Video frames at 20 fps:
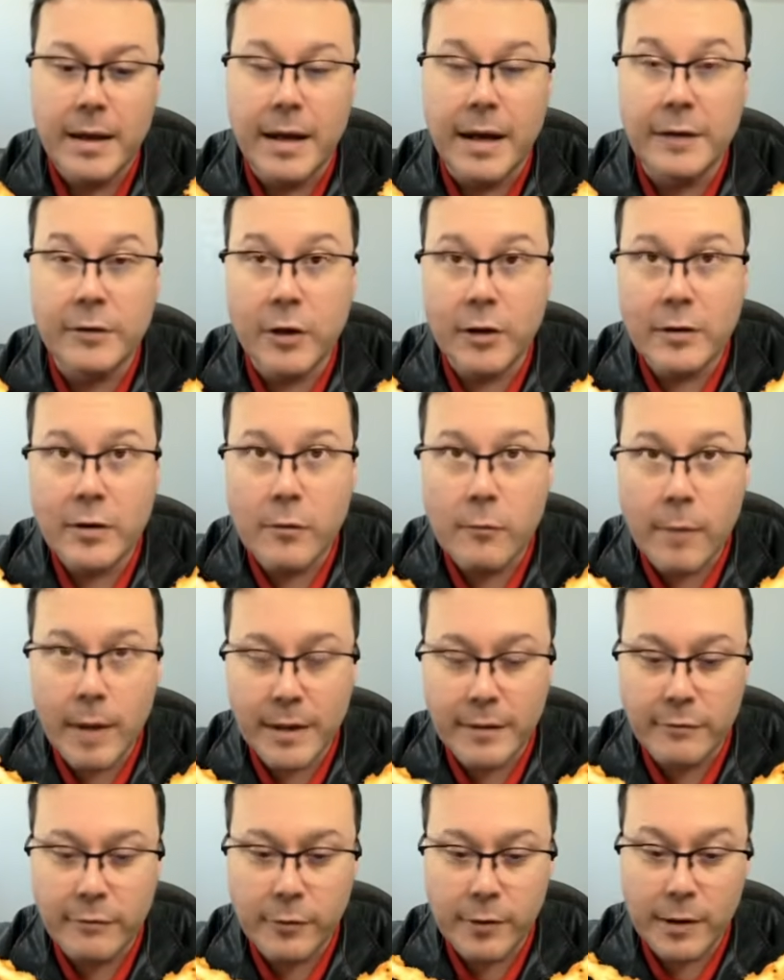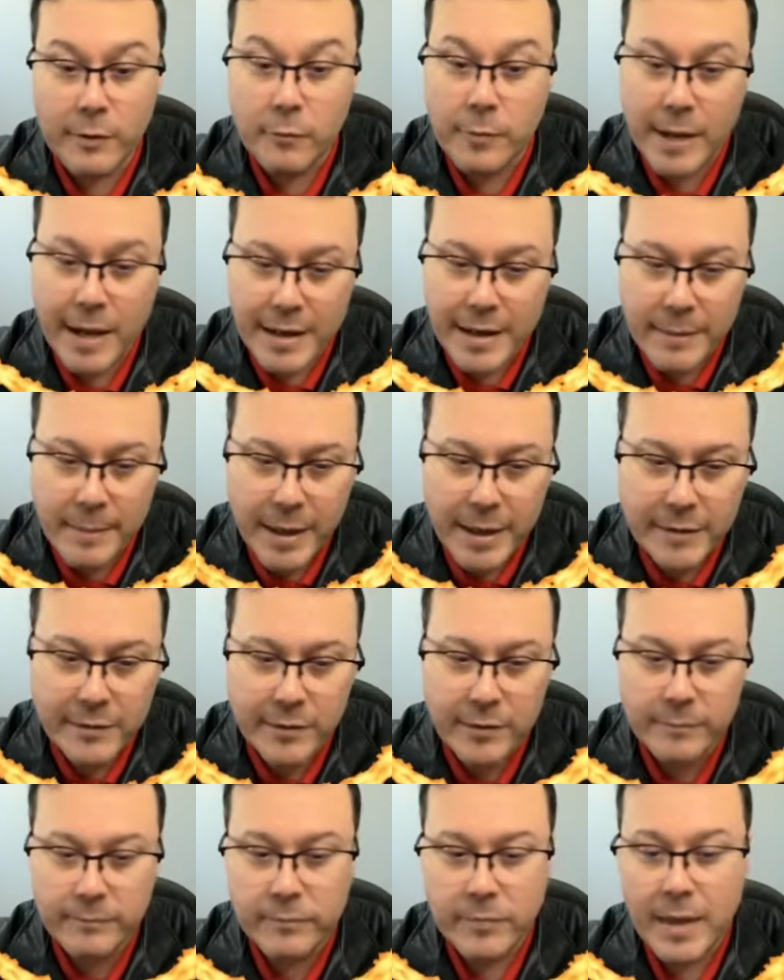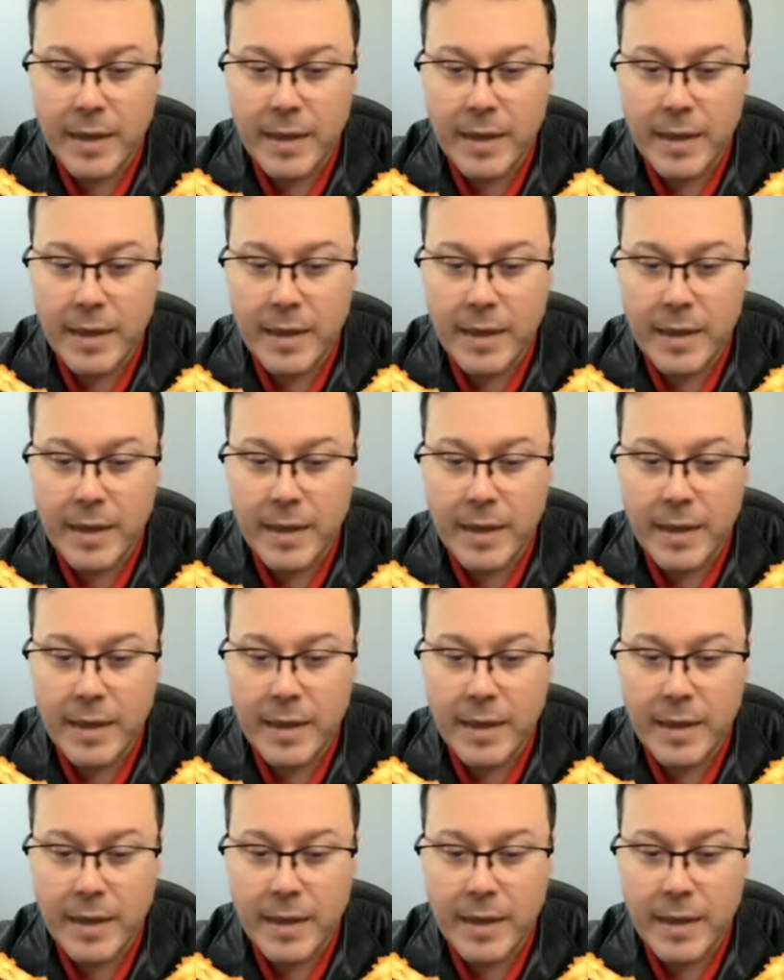another one for a reanimator,